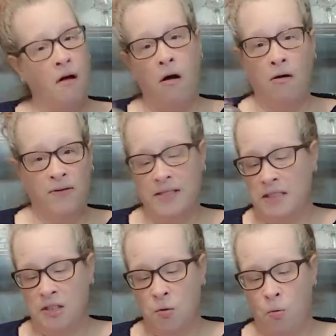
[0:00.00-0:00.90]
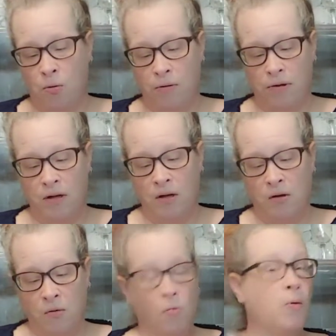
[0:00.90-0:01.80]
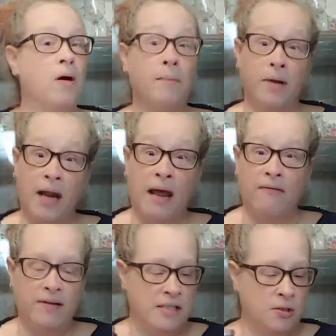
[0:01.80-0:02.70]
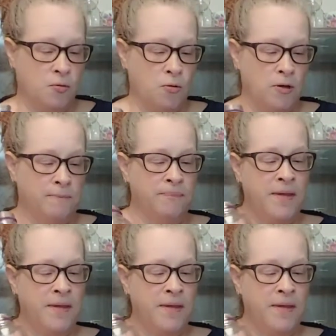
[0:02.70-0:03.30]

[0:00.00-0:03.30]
all these stored, or where I'm going to have these stored.